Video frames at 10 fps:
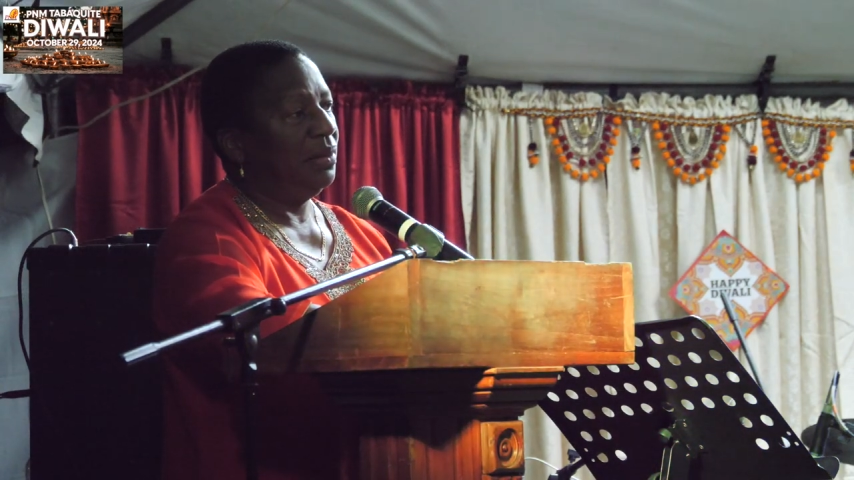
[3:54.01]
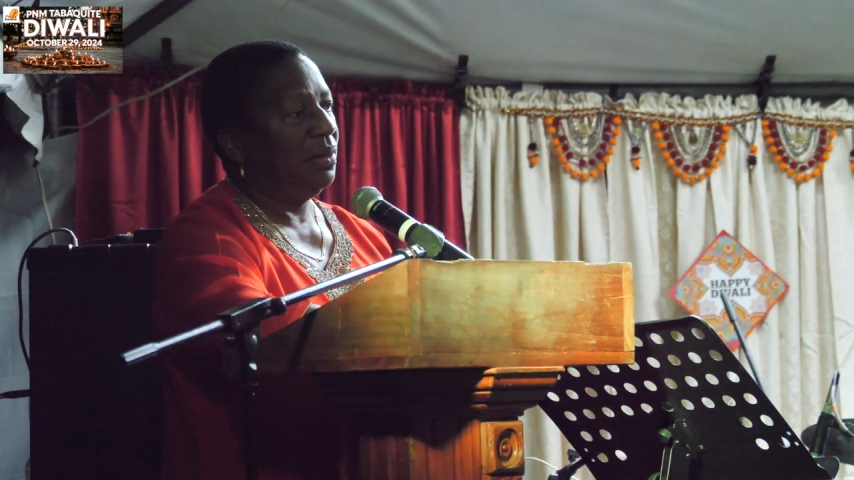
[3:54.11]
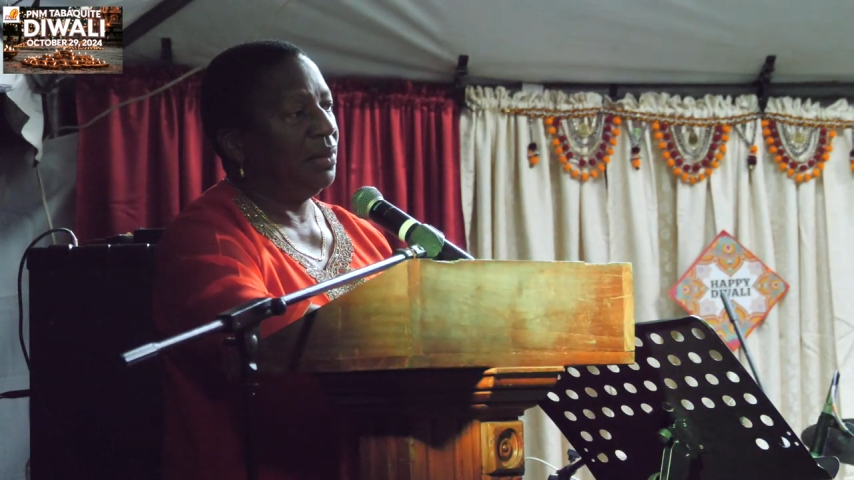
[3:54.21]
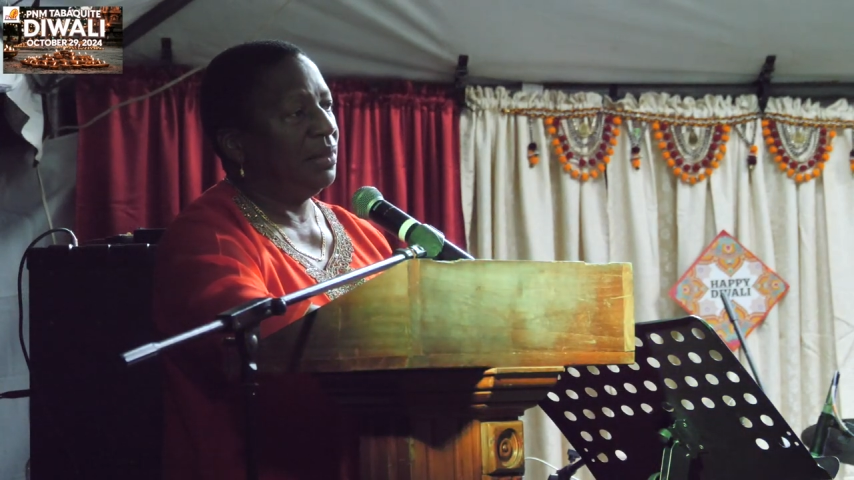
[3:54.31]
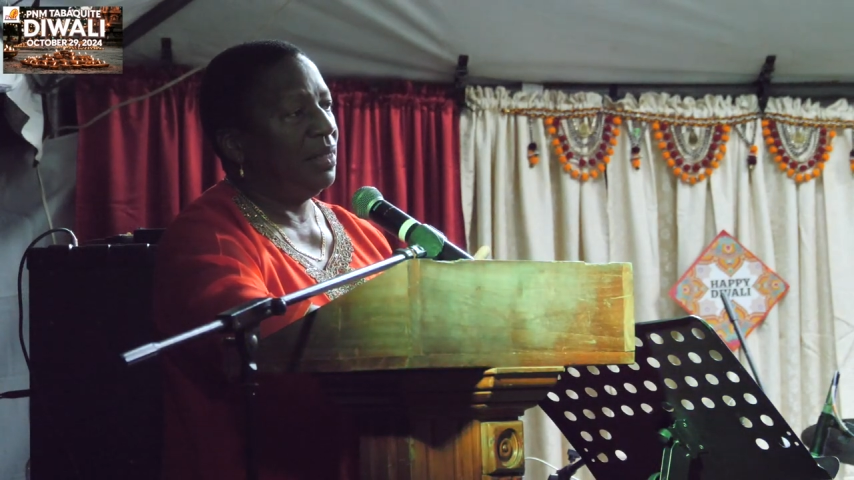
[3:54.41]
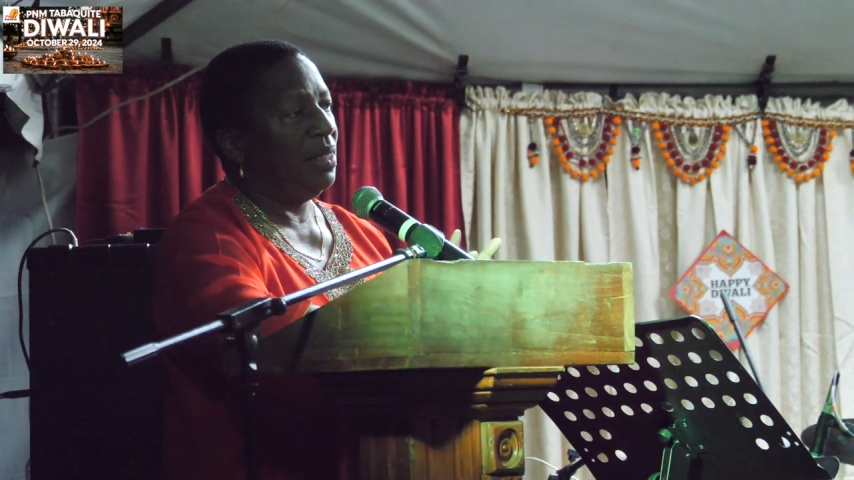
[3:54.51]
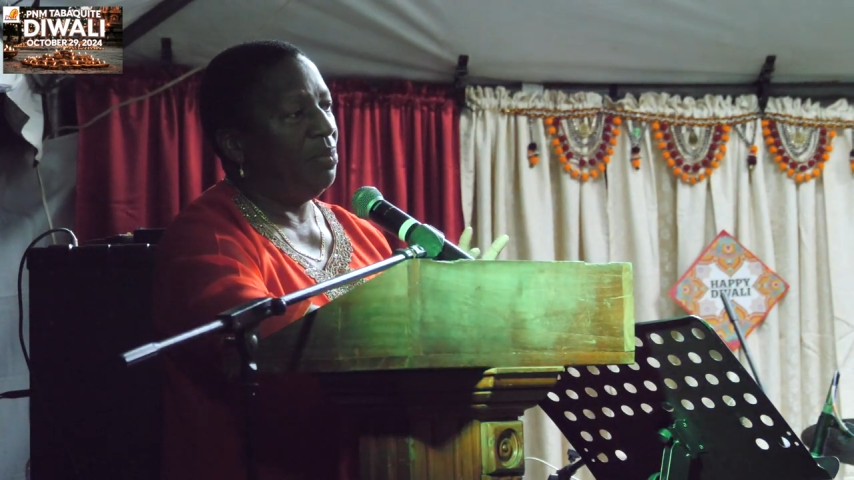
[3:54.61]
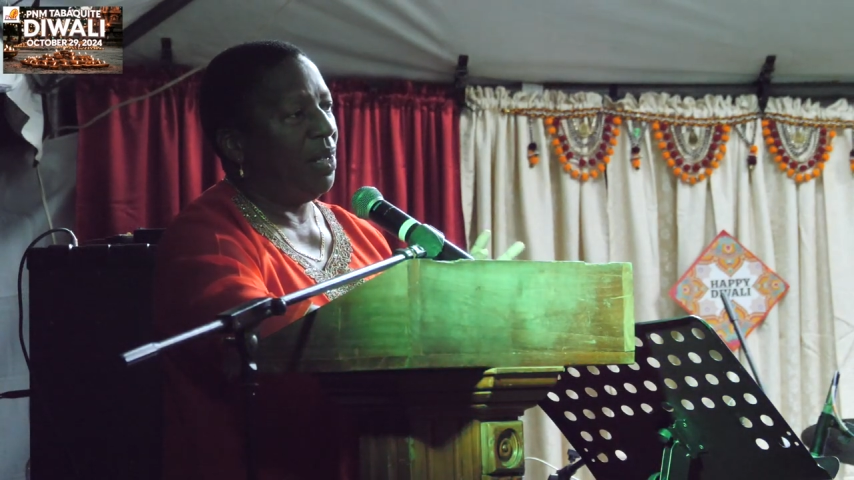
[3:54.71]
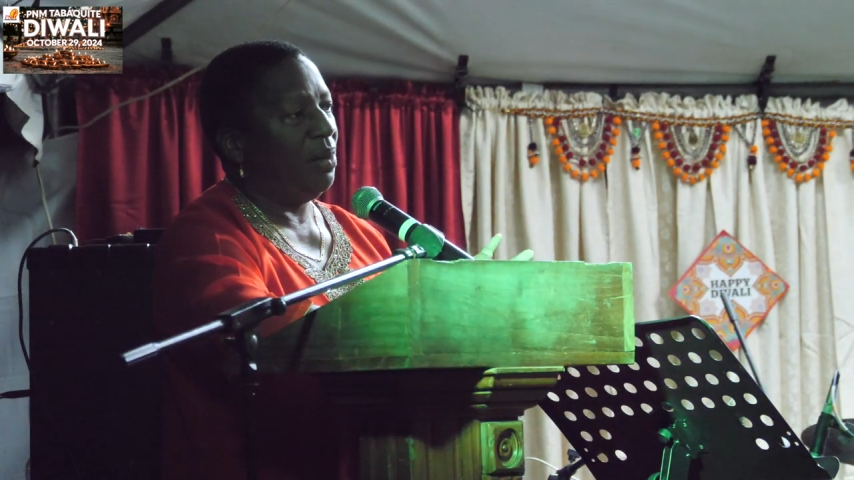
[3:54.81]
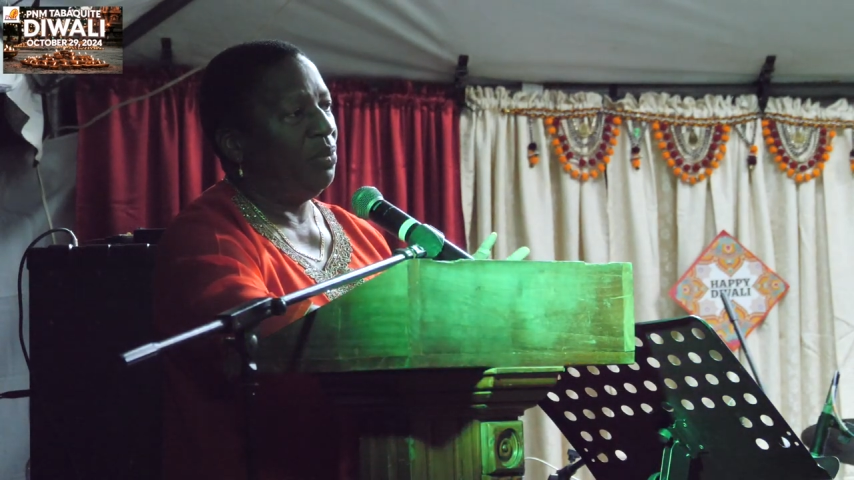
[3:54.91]
cutting the
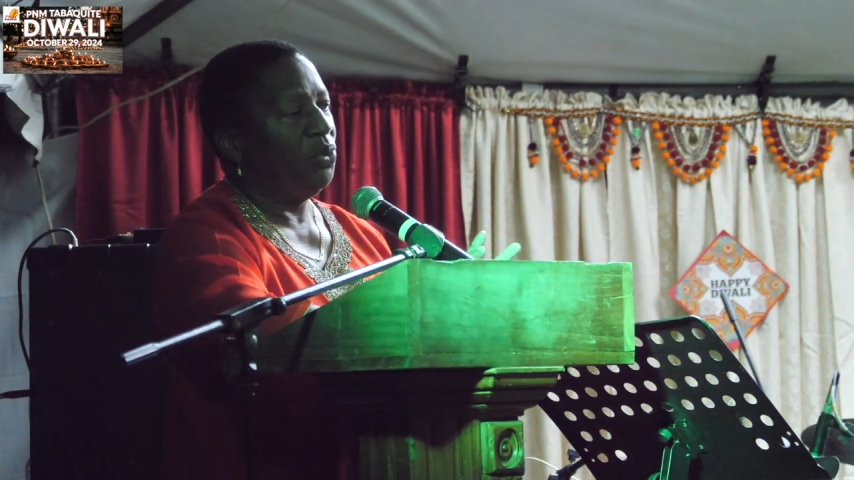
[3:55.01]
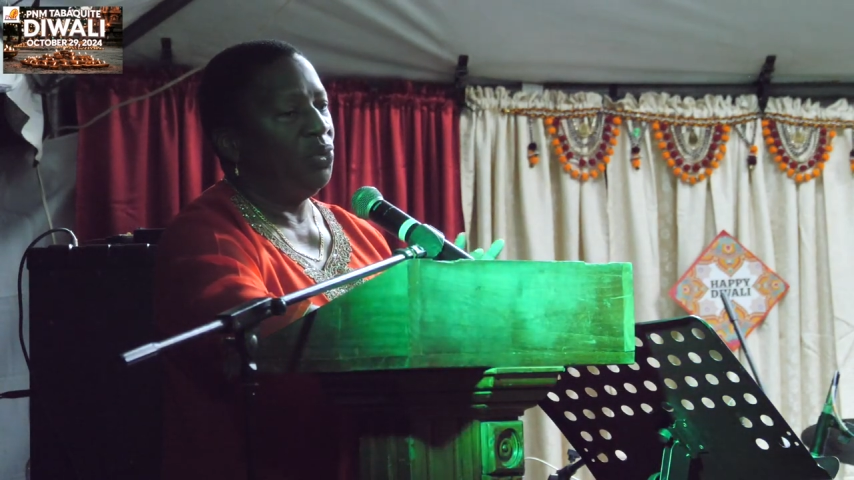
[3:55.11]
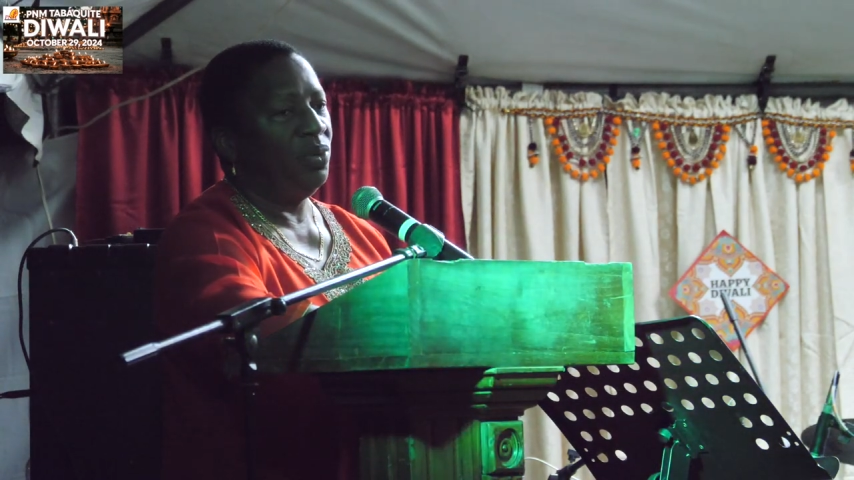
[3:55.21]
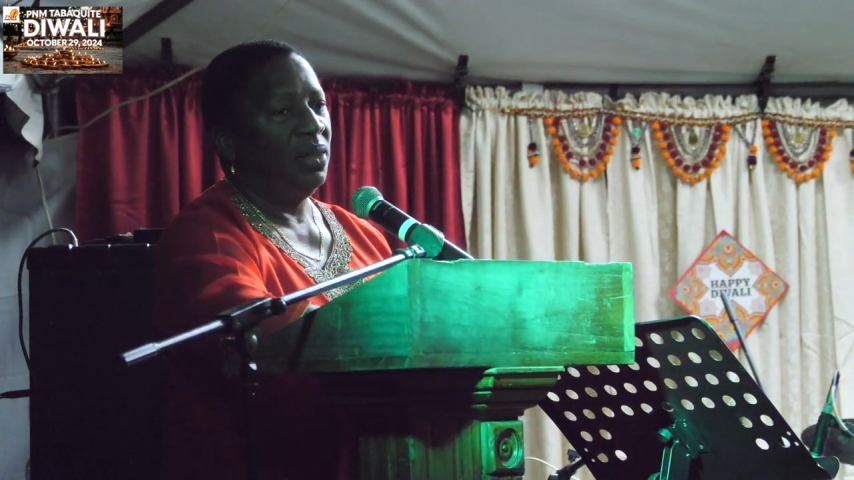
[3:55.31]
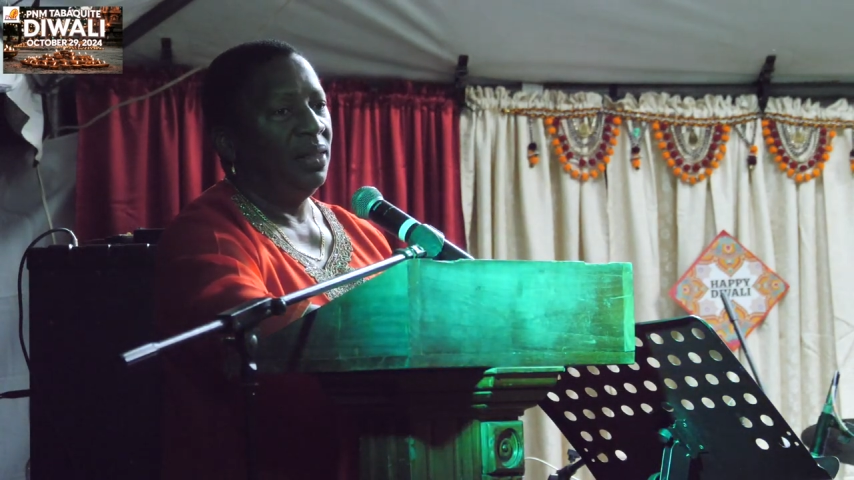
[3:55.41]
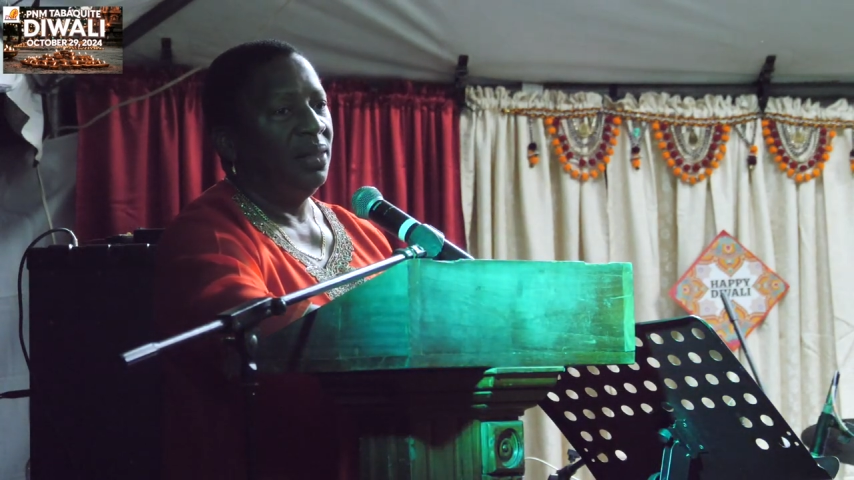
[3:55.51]
bamboo,